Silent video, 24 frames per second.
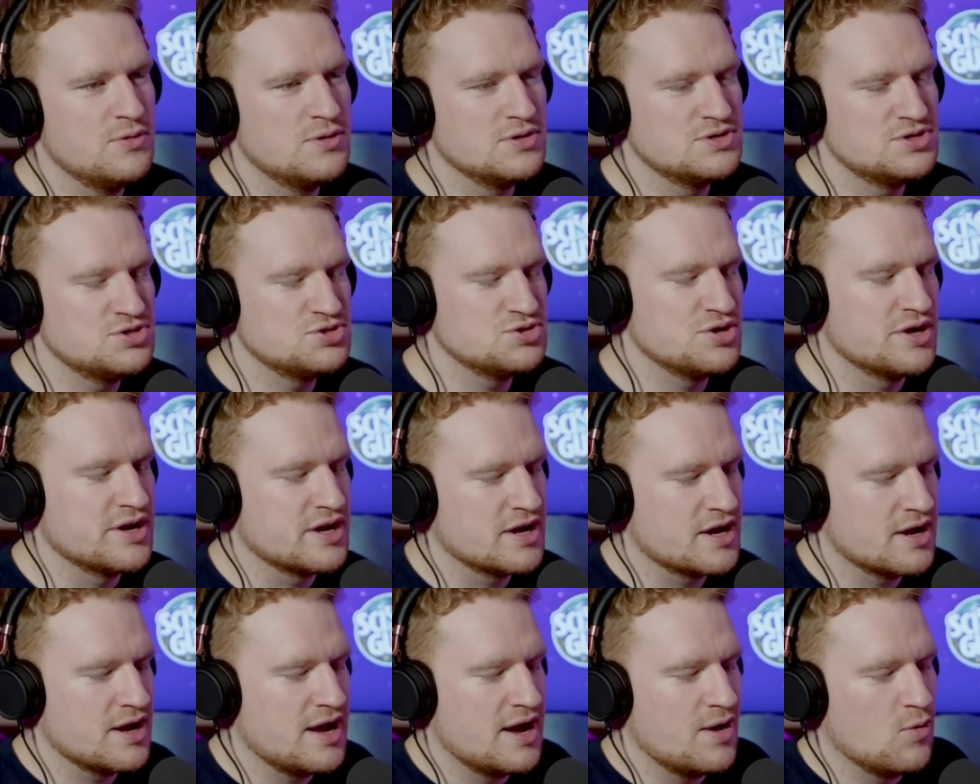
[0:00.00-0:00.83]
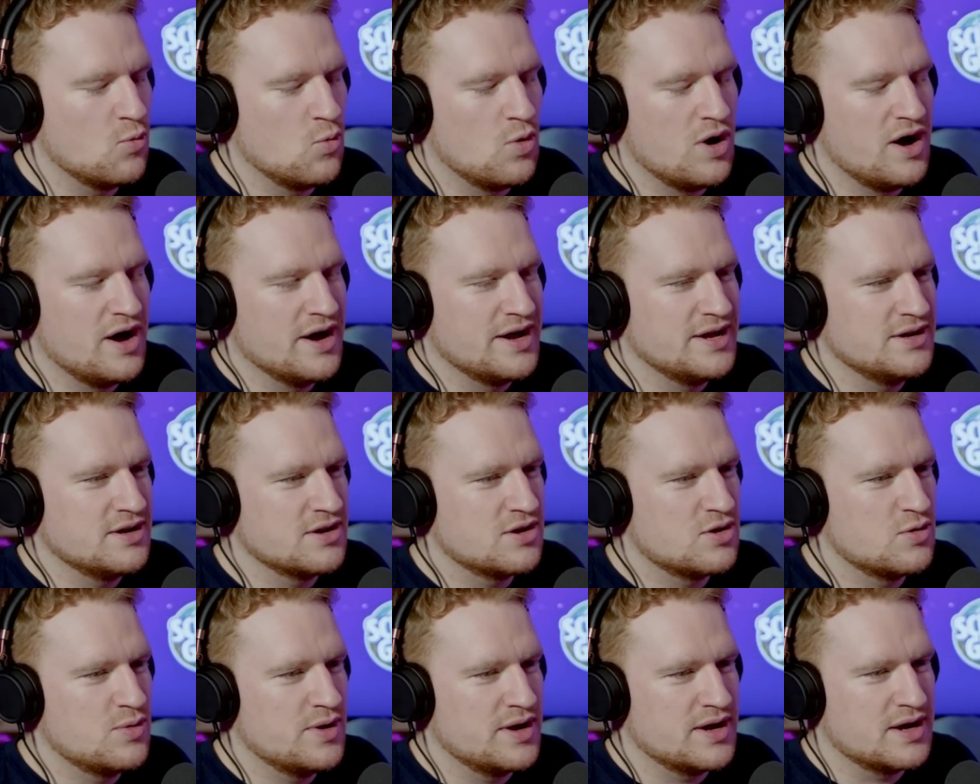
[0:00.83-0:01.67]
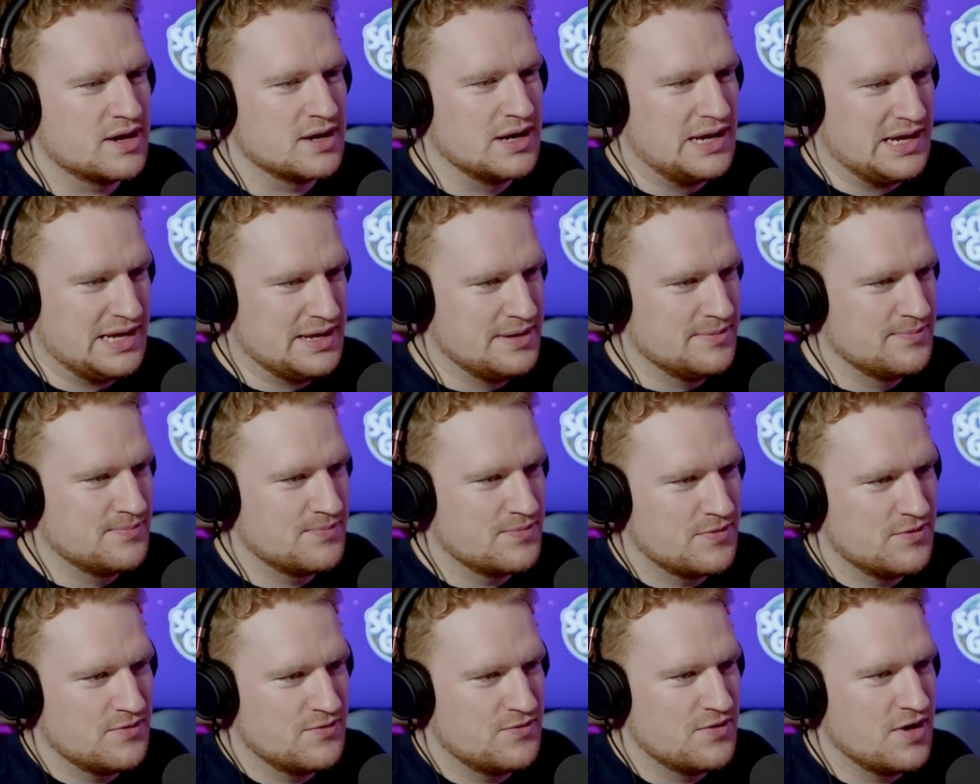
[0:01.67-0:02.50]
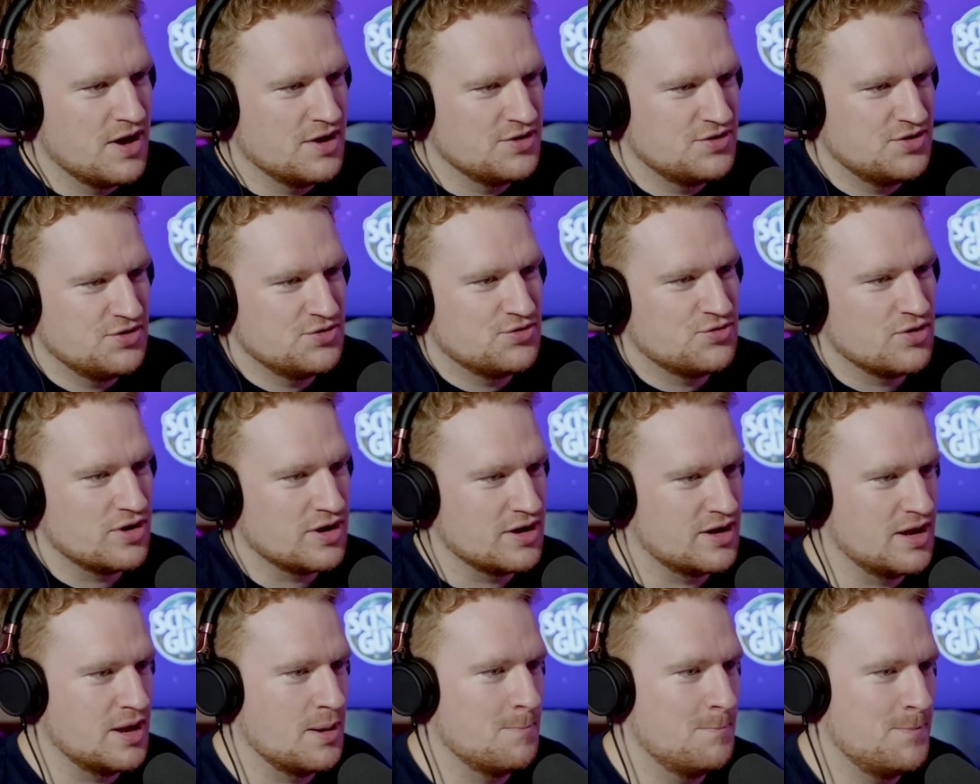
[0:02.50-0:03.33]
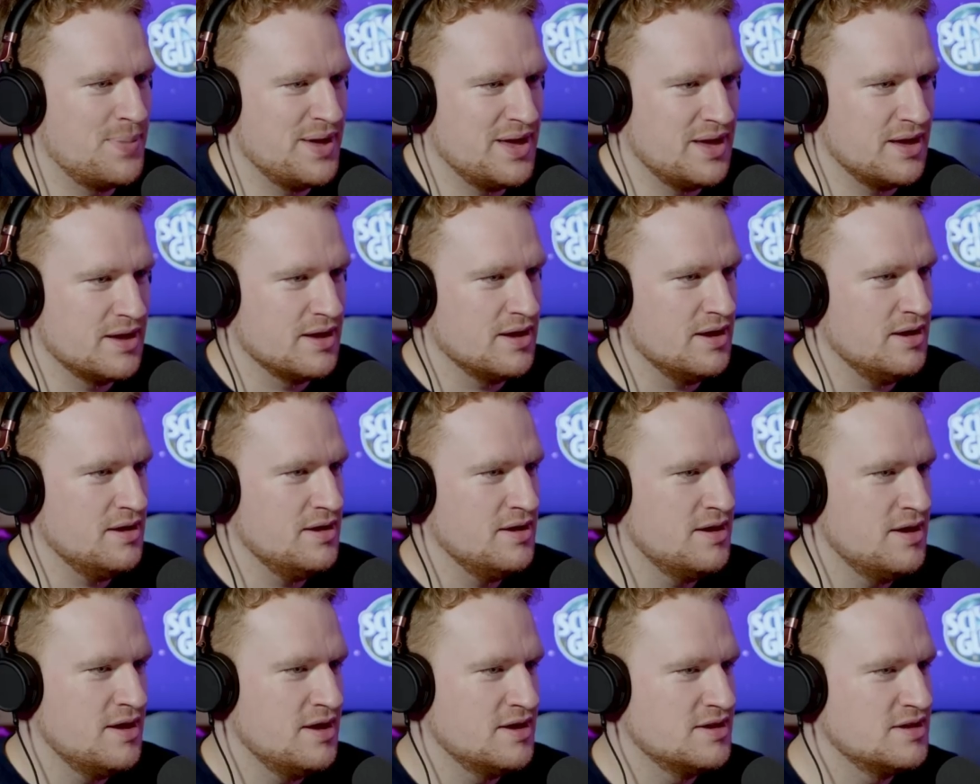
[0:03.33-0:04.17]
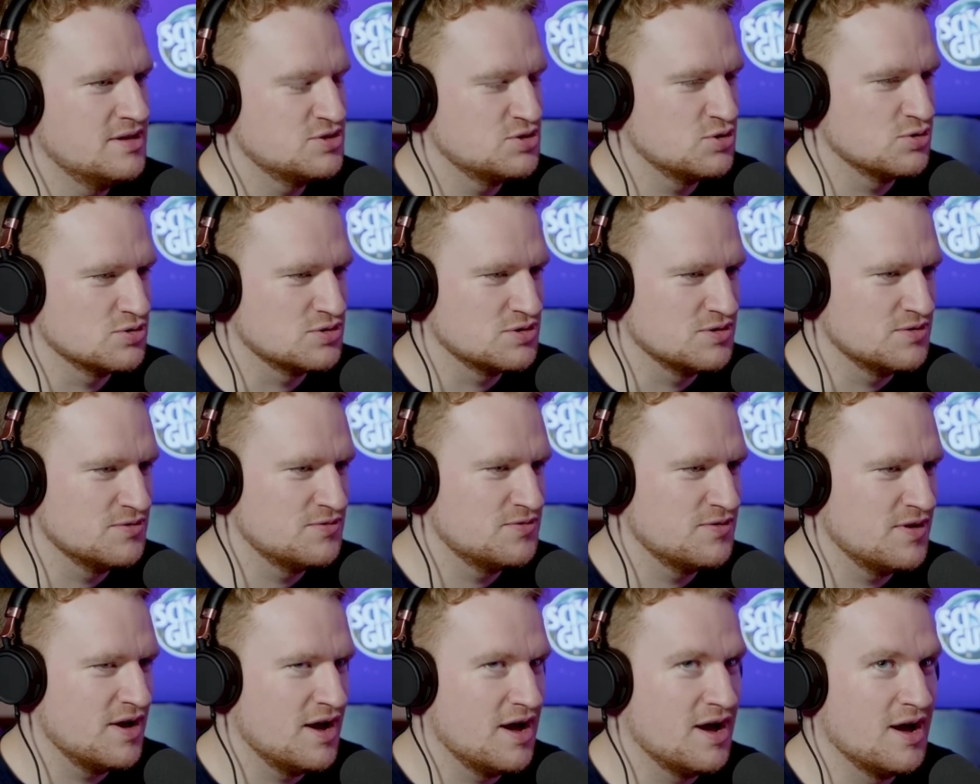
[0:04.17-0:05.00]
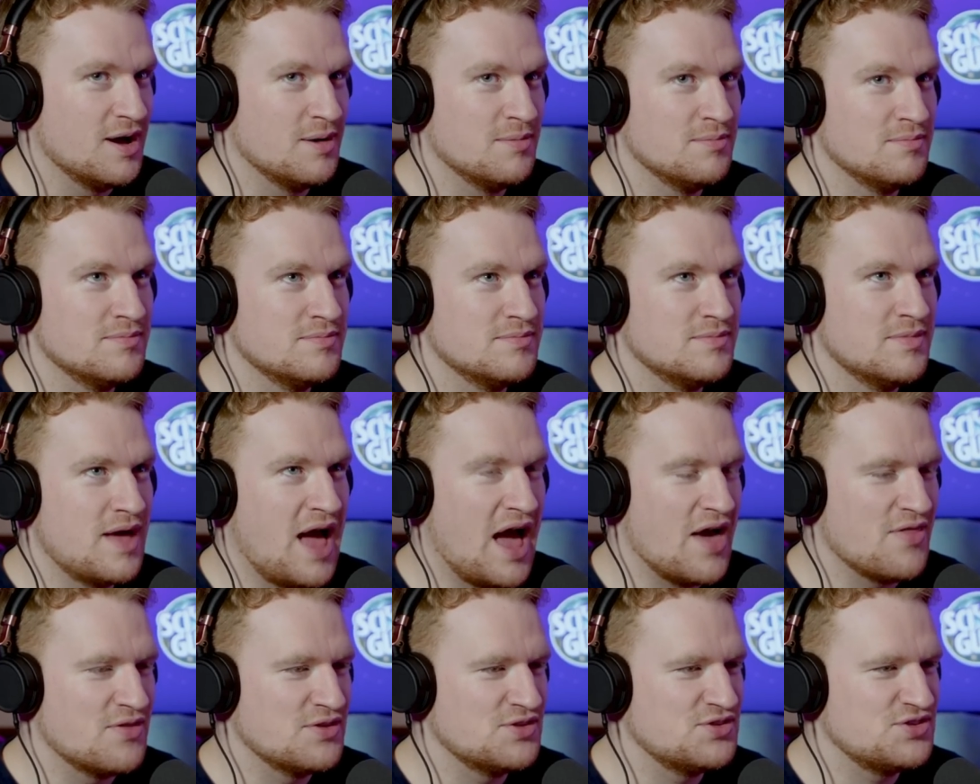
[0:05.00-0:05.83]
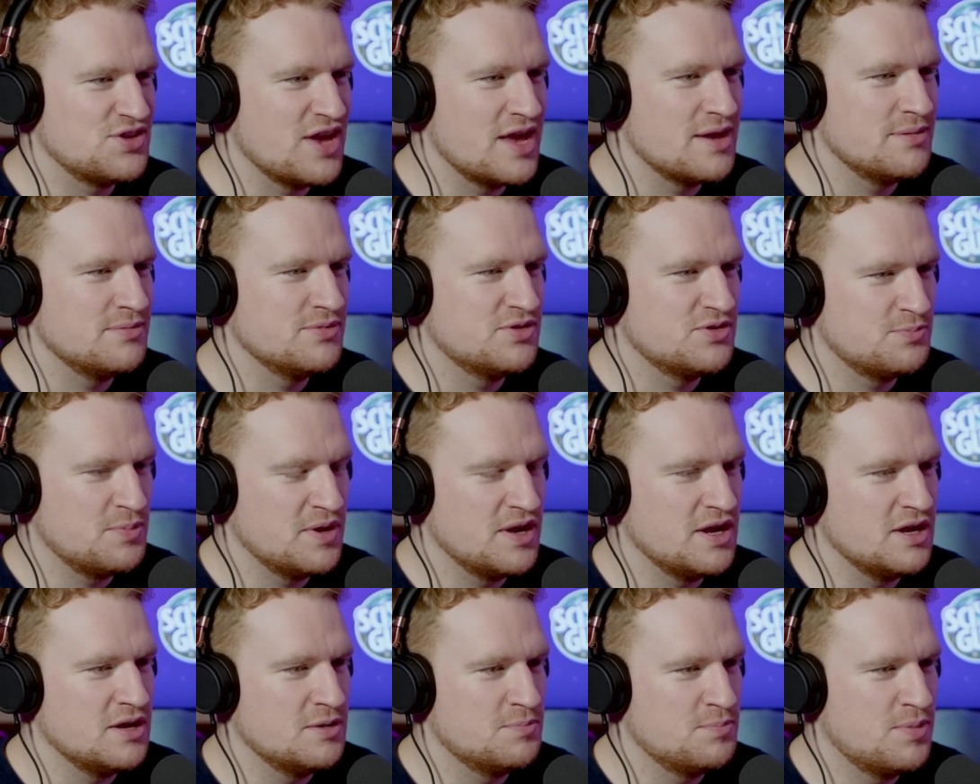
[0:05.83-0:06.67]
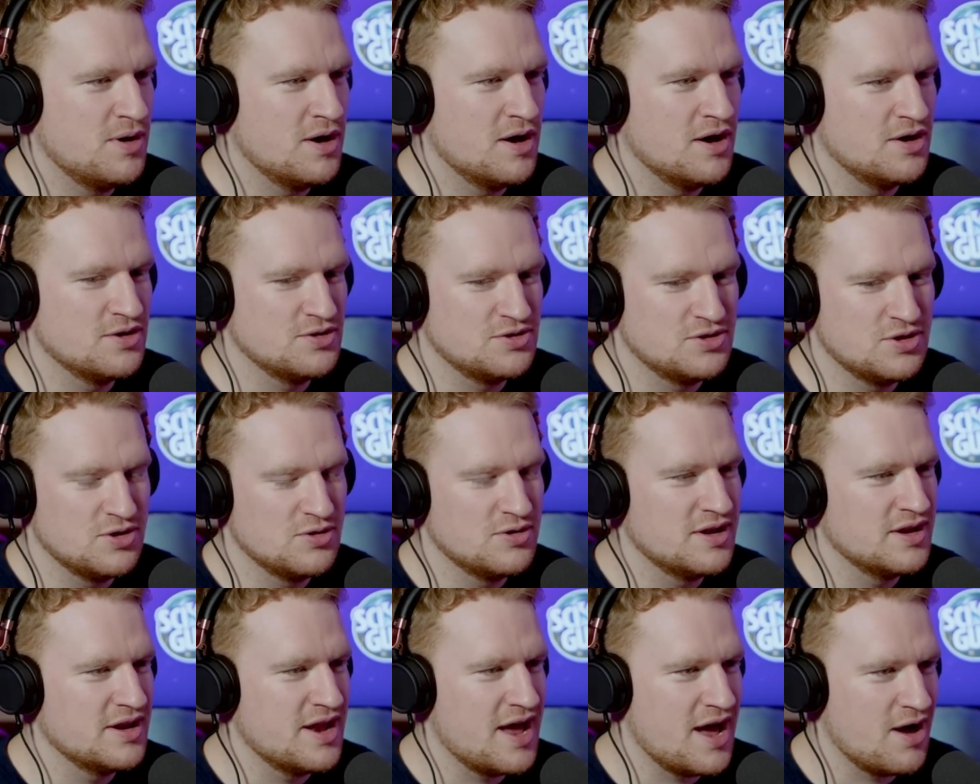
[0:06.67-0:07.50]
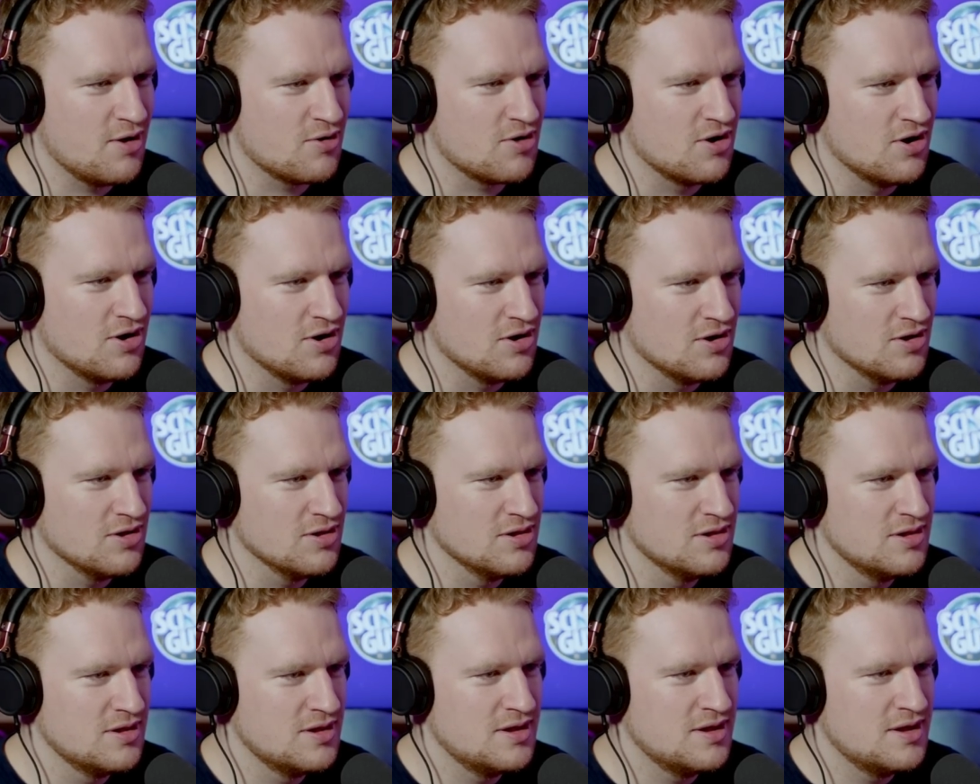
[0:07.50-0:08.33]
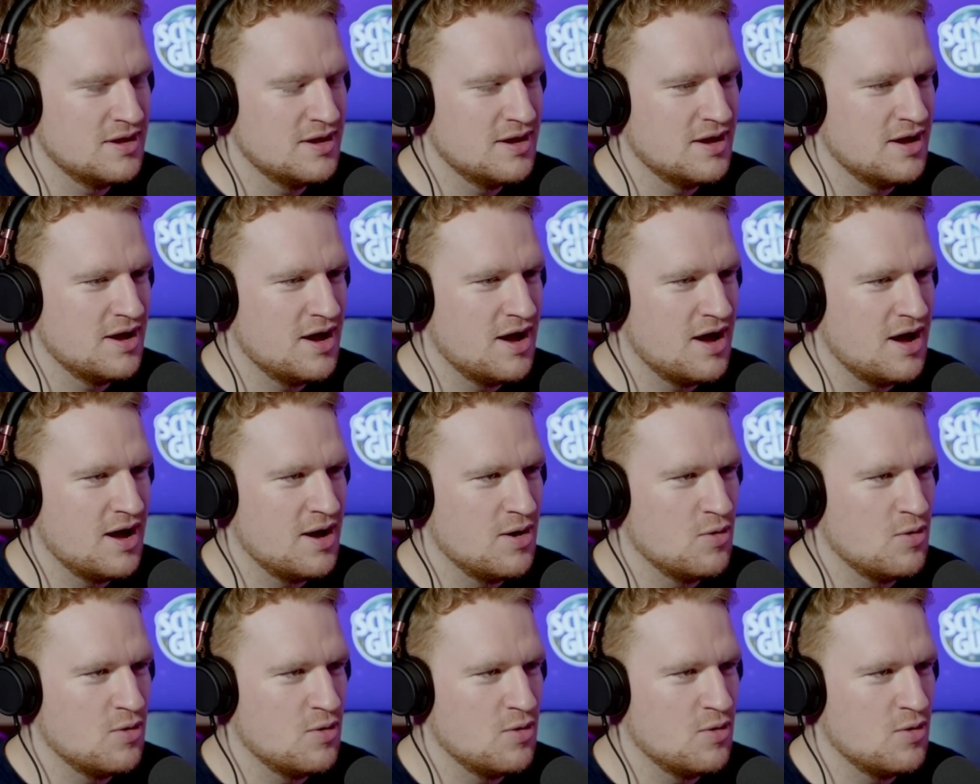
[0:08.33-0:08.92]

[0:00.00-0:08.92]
you were to drink wine quickly, yes. versus drinking beer, sort of um, at the same speed per unit alcohol, mm-hmm.